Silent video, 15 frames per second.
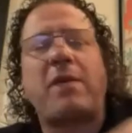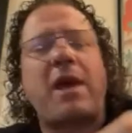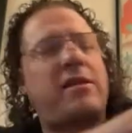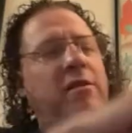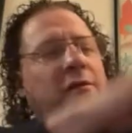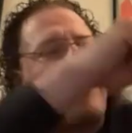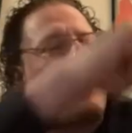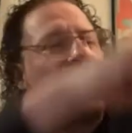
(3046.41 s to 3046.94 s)
They
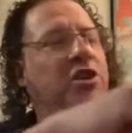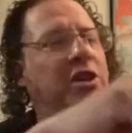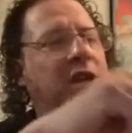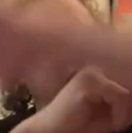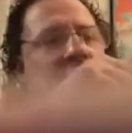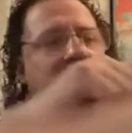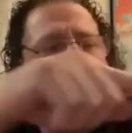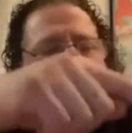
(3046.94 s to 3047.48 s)
had to fish
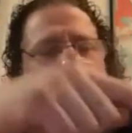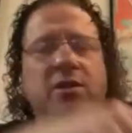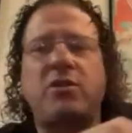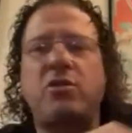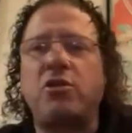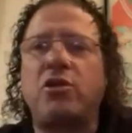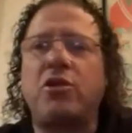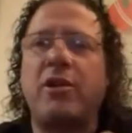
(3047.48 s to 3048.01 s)
it out and then
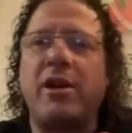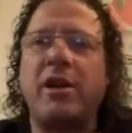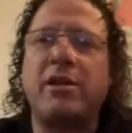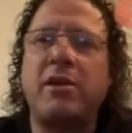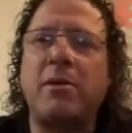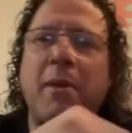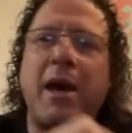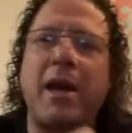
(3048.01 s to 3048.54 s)
suture it
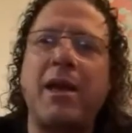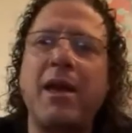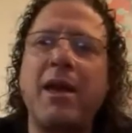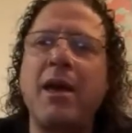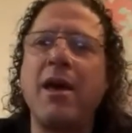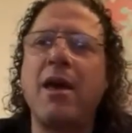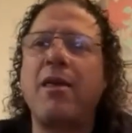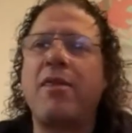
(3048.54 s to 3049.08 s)
into my
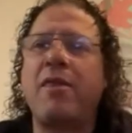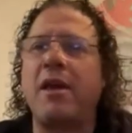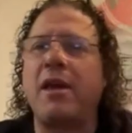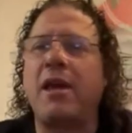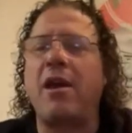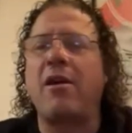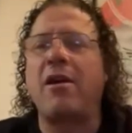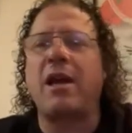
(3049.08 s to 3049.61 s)
thing
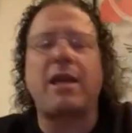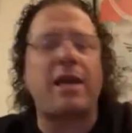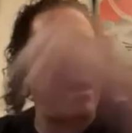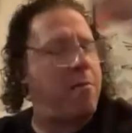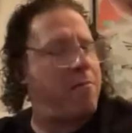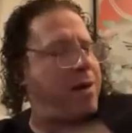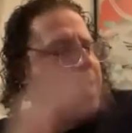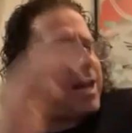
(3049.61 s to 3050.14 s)
here. And I
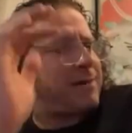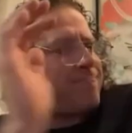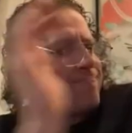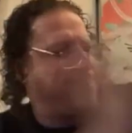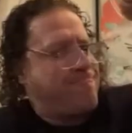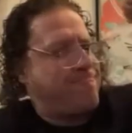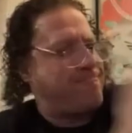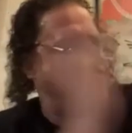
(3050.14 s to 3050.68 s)
came back.
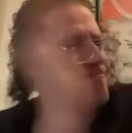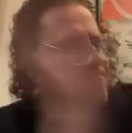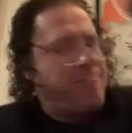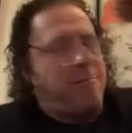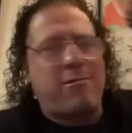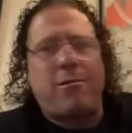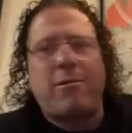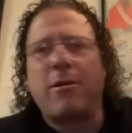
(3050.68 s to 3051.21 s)

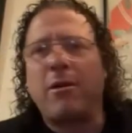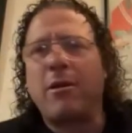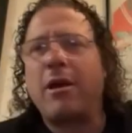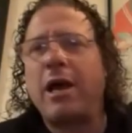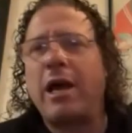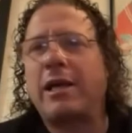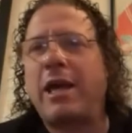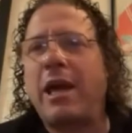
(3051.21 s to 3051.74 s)

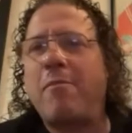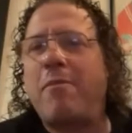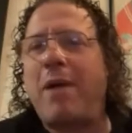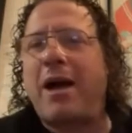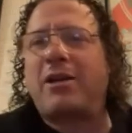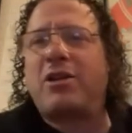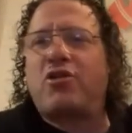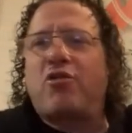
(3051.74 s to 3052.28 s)
I came
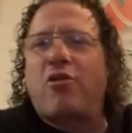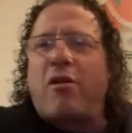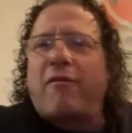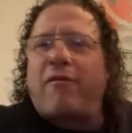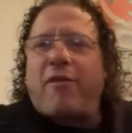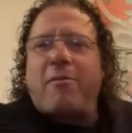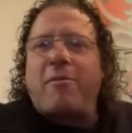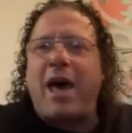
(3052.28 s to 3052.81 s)
back strong
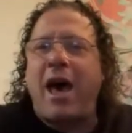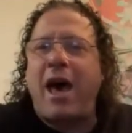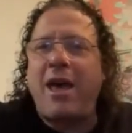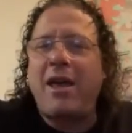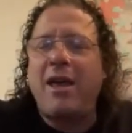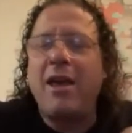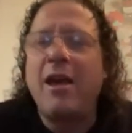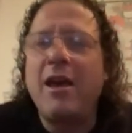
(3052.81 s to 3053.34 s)
from that.
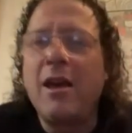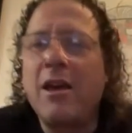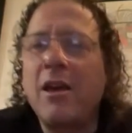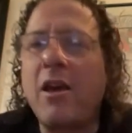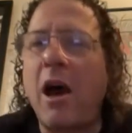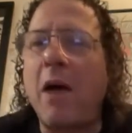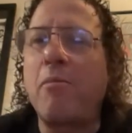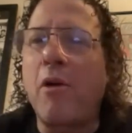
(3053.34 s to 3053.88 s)

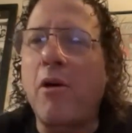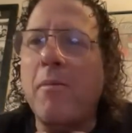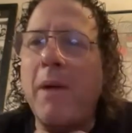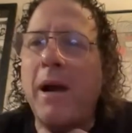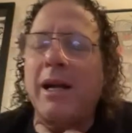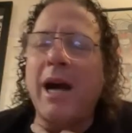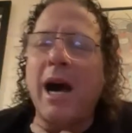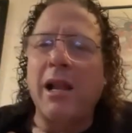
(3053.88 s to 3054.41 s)
I broke
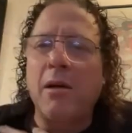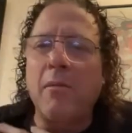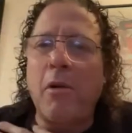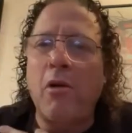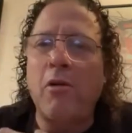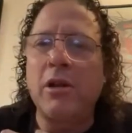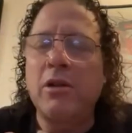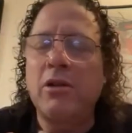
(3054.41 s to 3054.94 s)
my
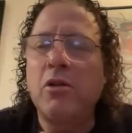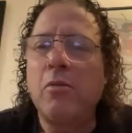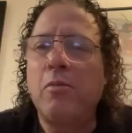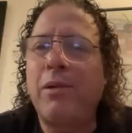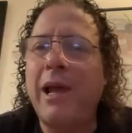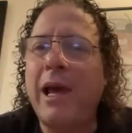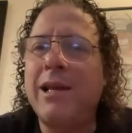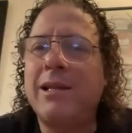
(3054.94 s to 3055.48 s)
collarbone in 2
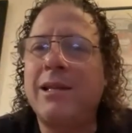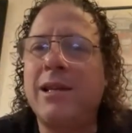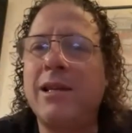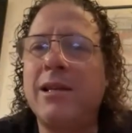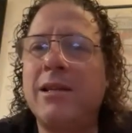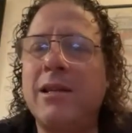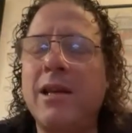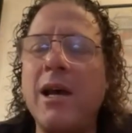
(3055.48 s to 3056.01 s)

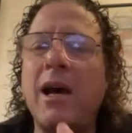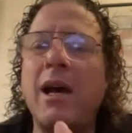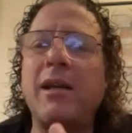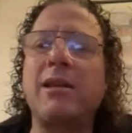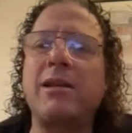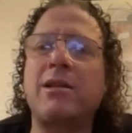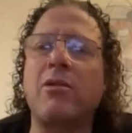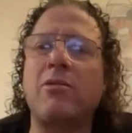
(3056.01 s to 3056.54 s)
places. I
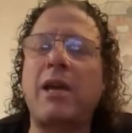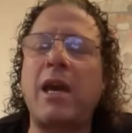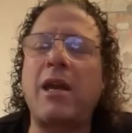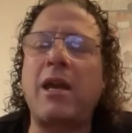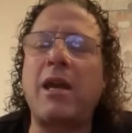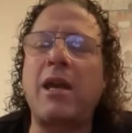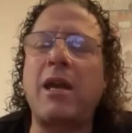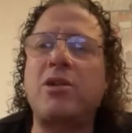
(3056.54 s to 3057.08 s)

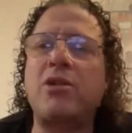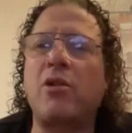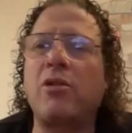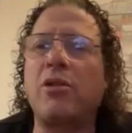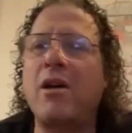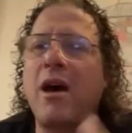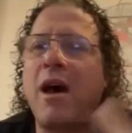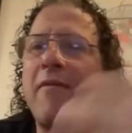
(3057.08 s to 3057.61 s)
dislocated my
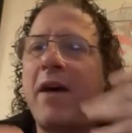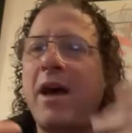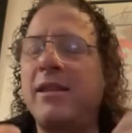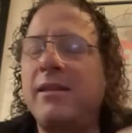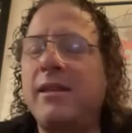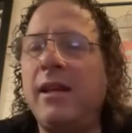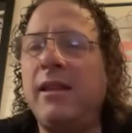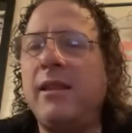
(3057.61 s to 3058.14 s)
shoulder. I've had
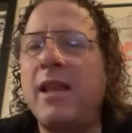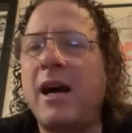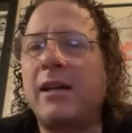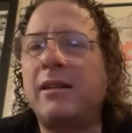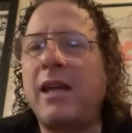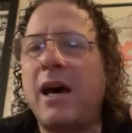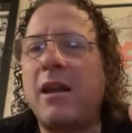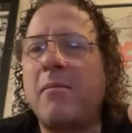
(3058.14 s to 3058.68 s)
teeth
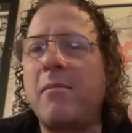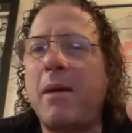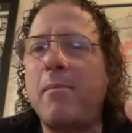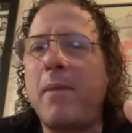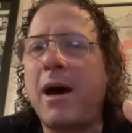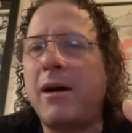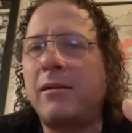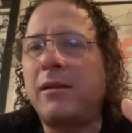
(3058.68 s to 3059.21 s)
knocked out of my
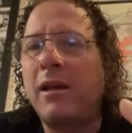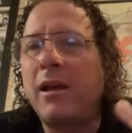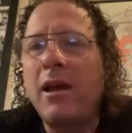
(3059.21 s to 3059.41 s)
mouth.